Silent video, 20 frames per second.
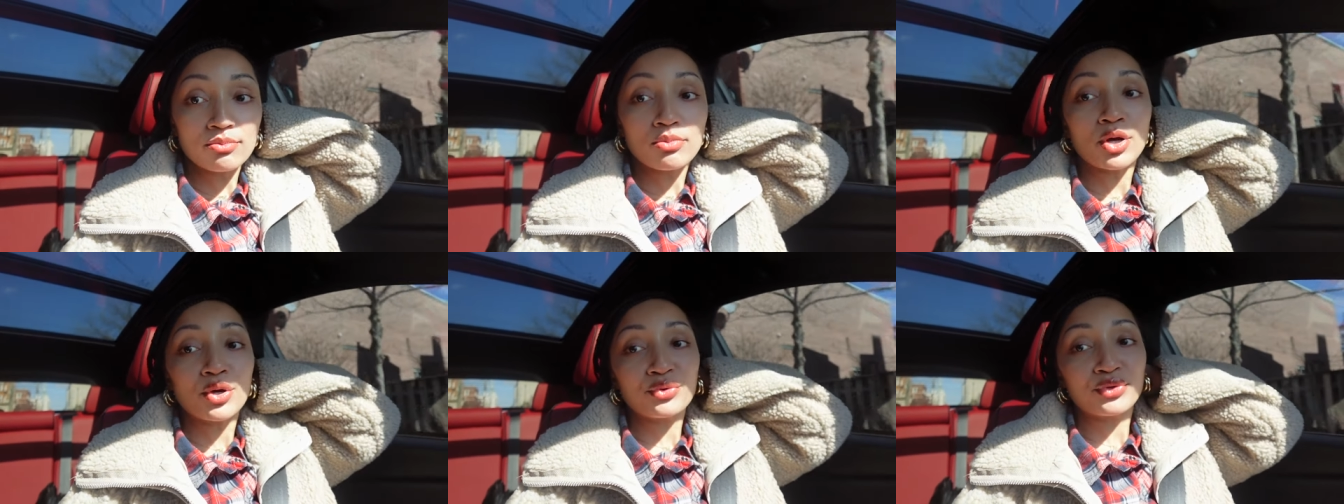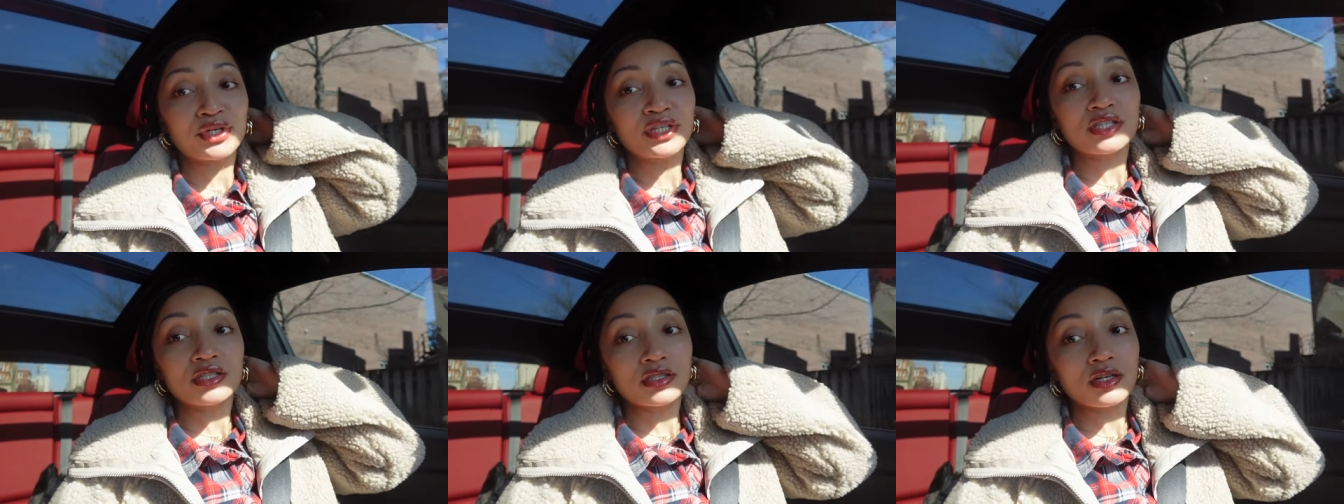
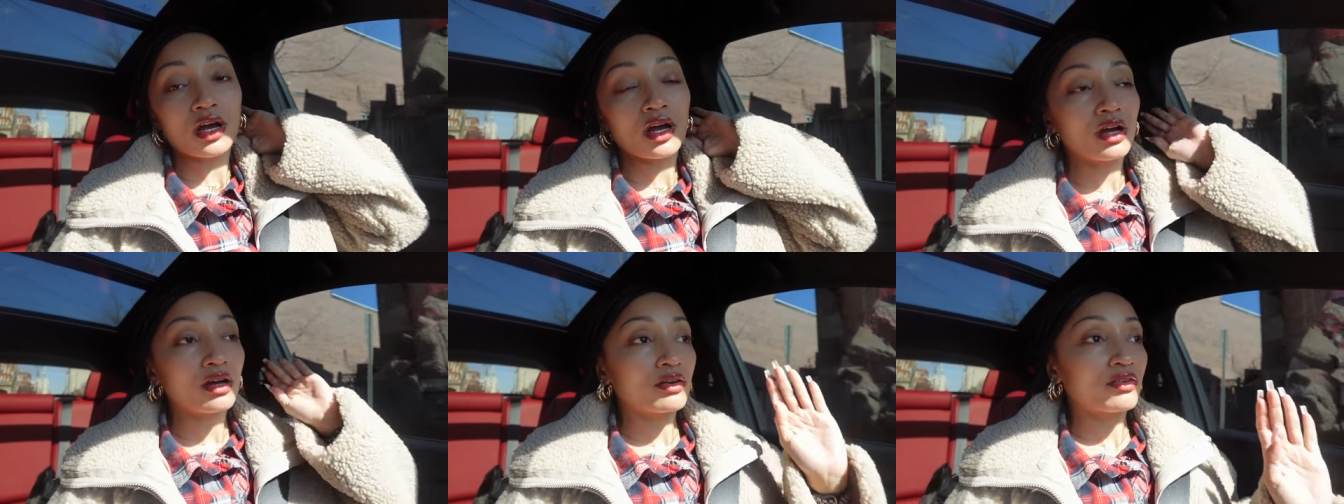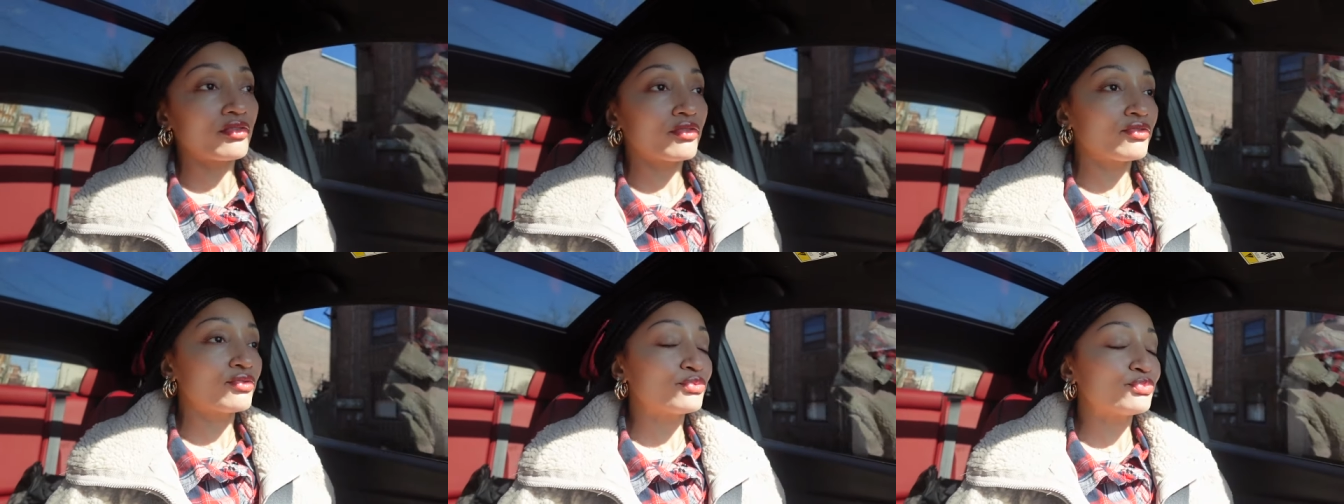bogus stuff.
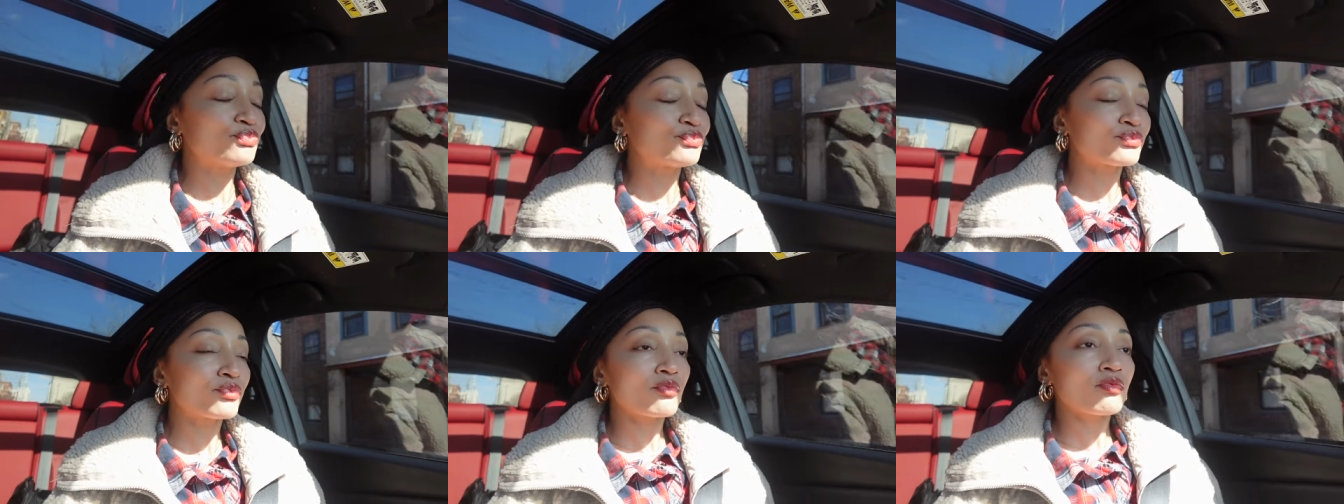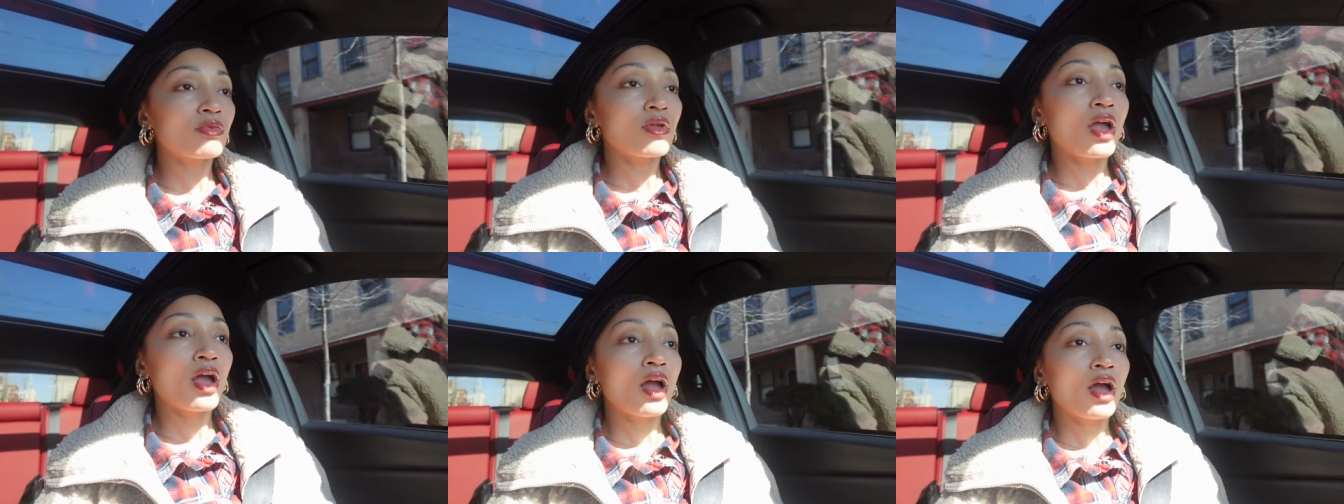
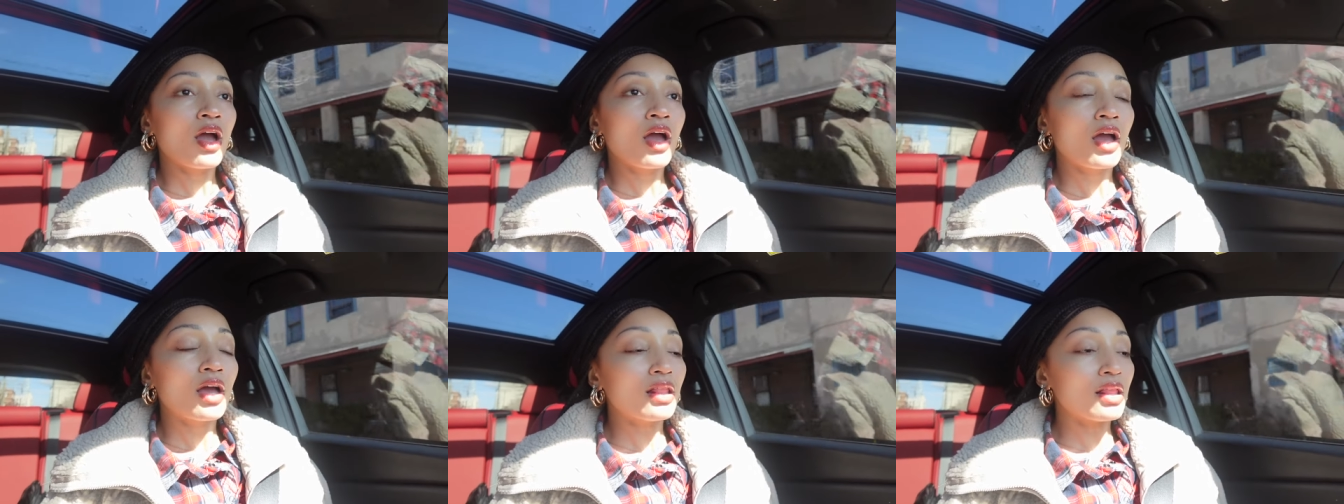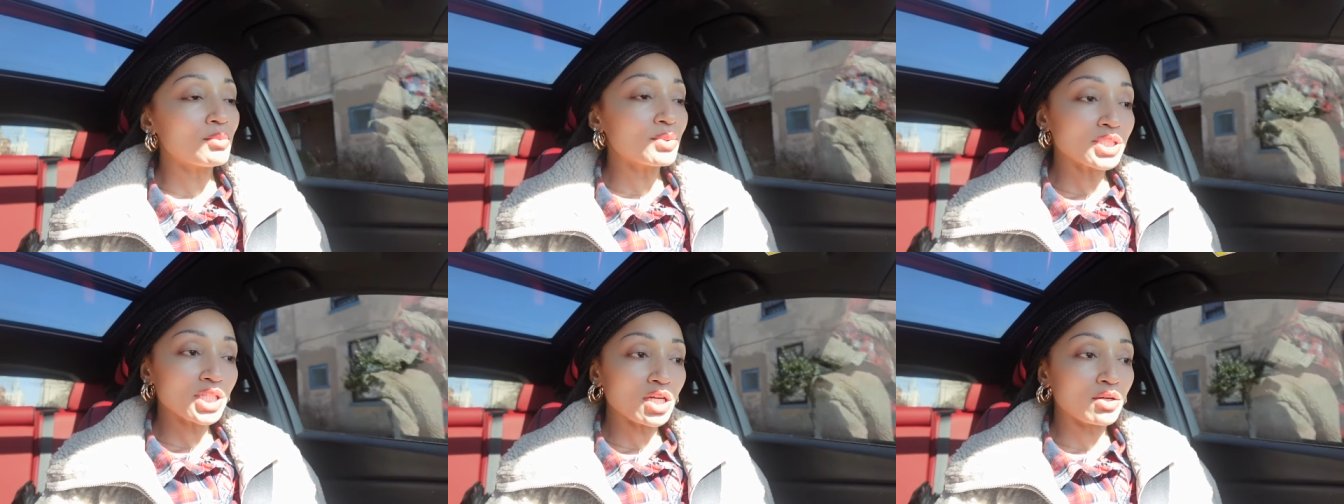And
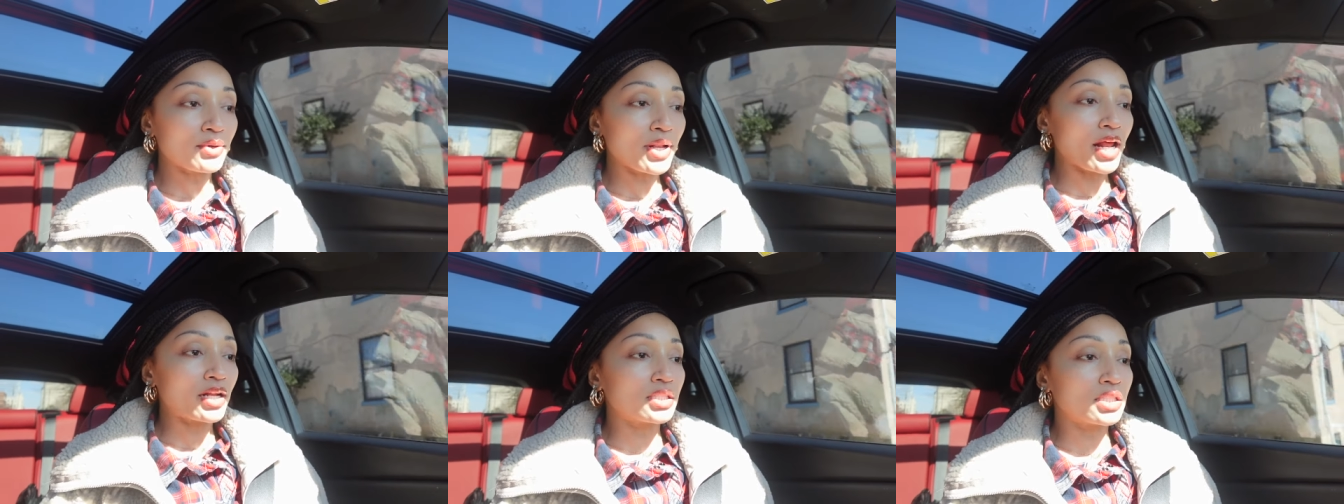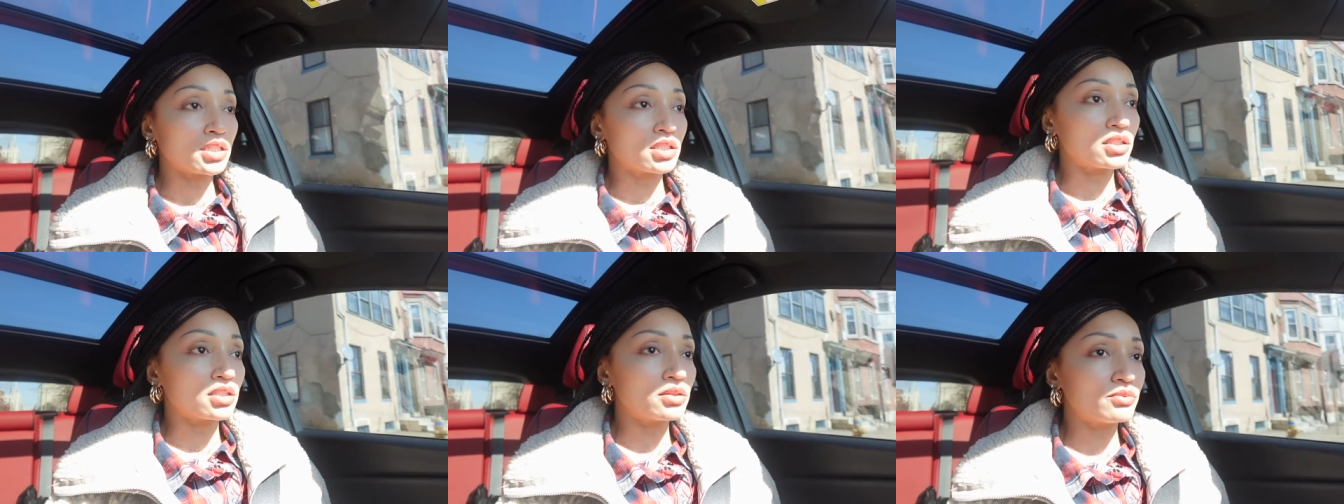let me tell you what I
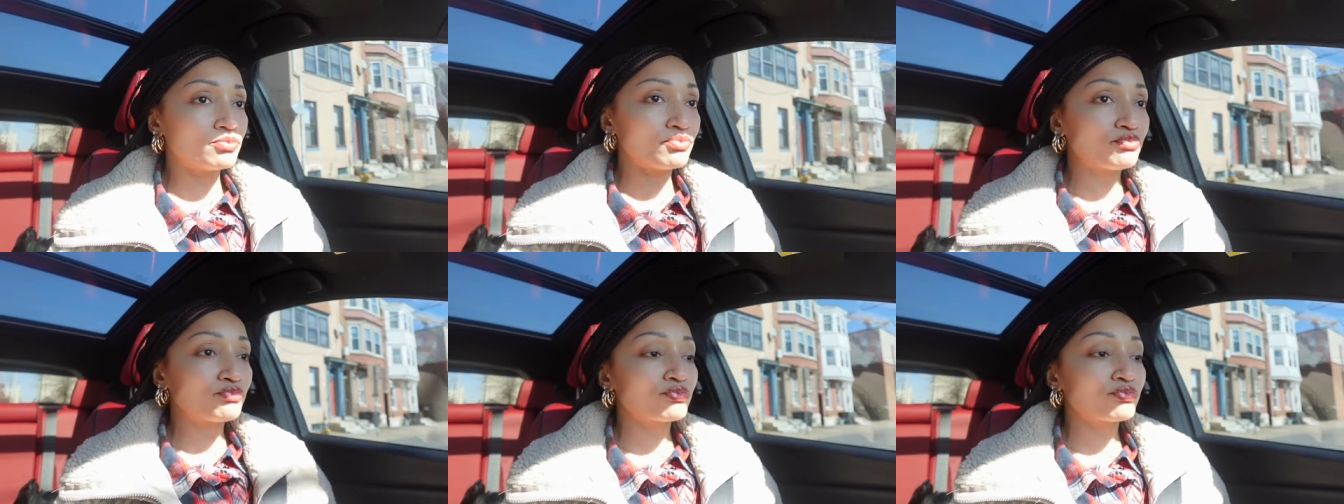did.